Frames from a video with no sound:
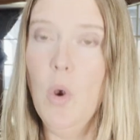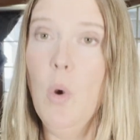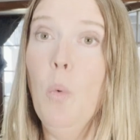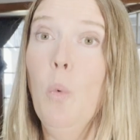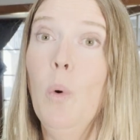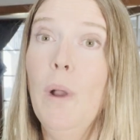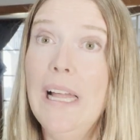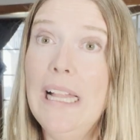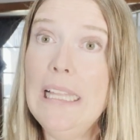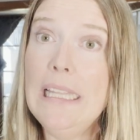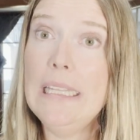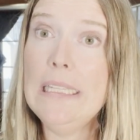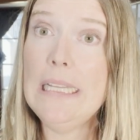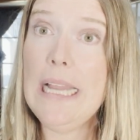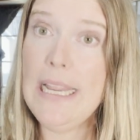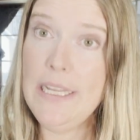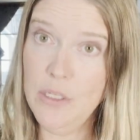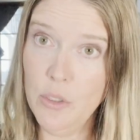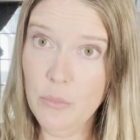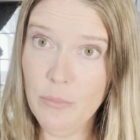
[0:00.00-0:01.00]
well,
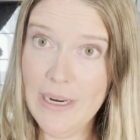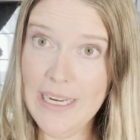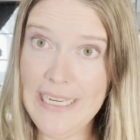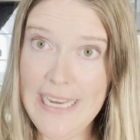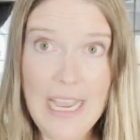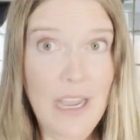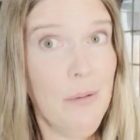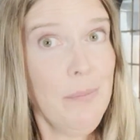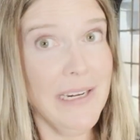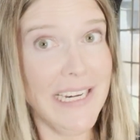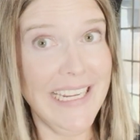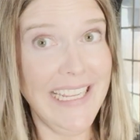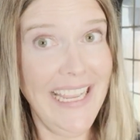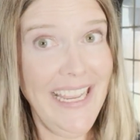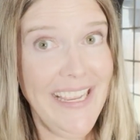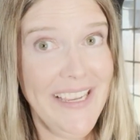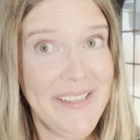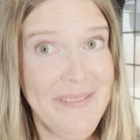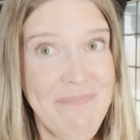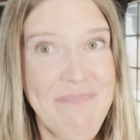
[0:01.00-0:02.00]
I don't right now, but I
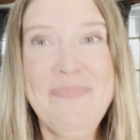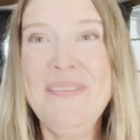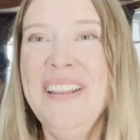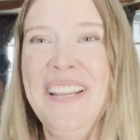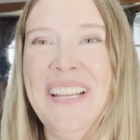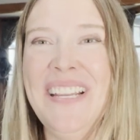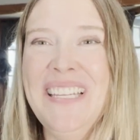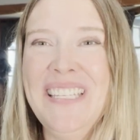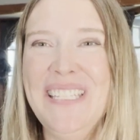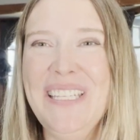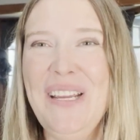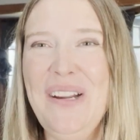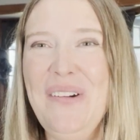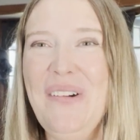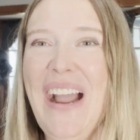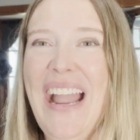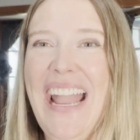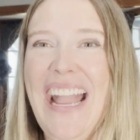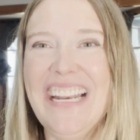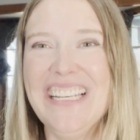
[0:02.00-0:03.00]
can. So
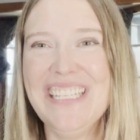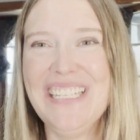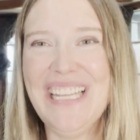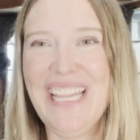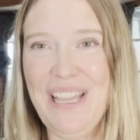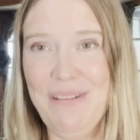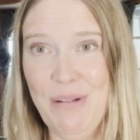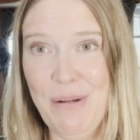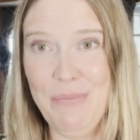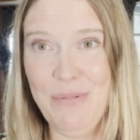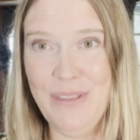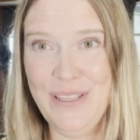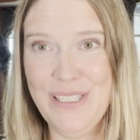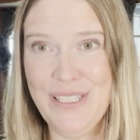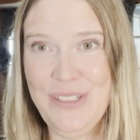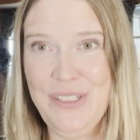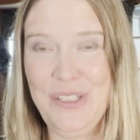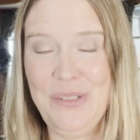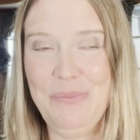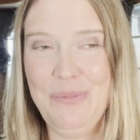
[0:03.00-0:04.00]
I actually came up with this
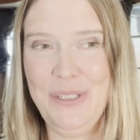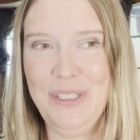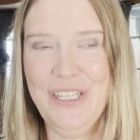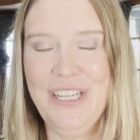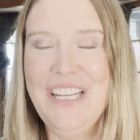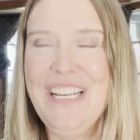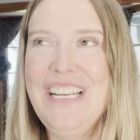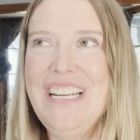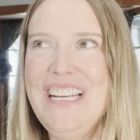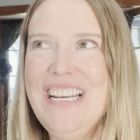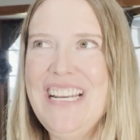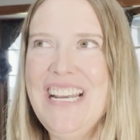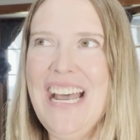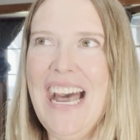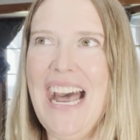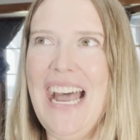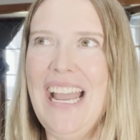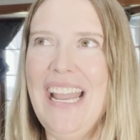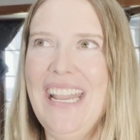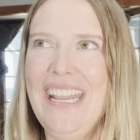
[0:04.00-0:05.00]
cookbook.
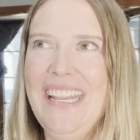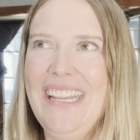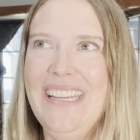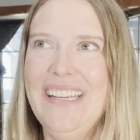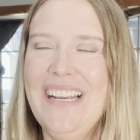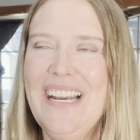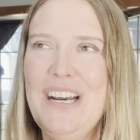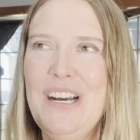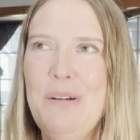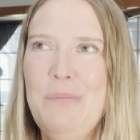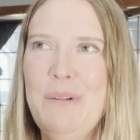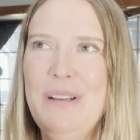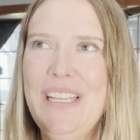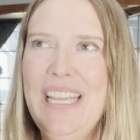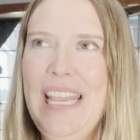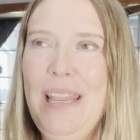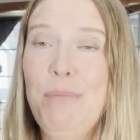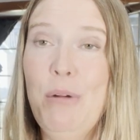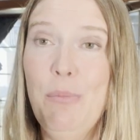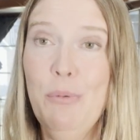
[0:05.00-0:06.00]
I
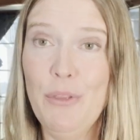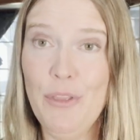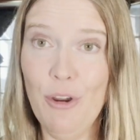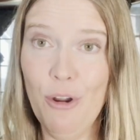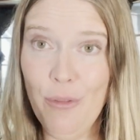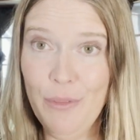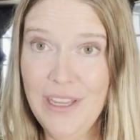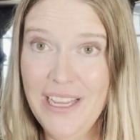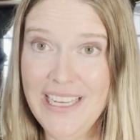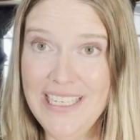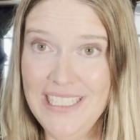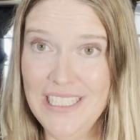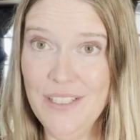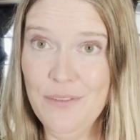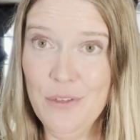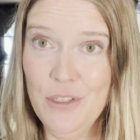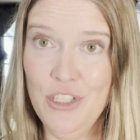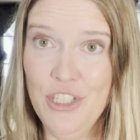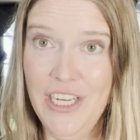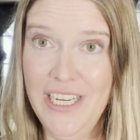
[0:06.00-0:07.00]
came up with all the ideas
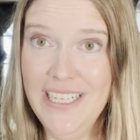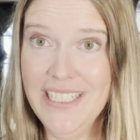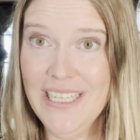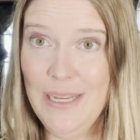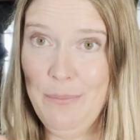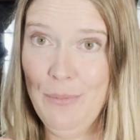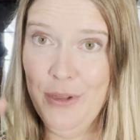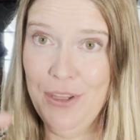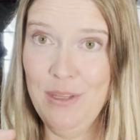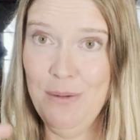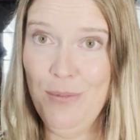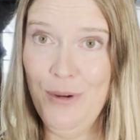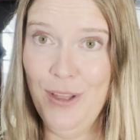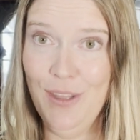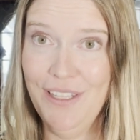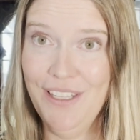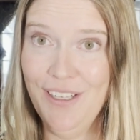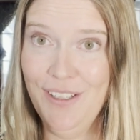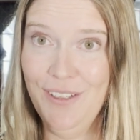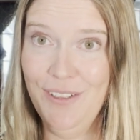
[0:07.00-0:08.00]
for shakes. I put them on
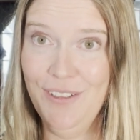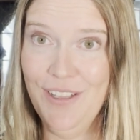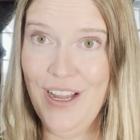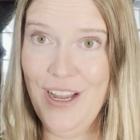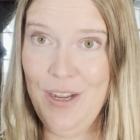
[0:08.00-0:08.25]
little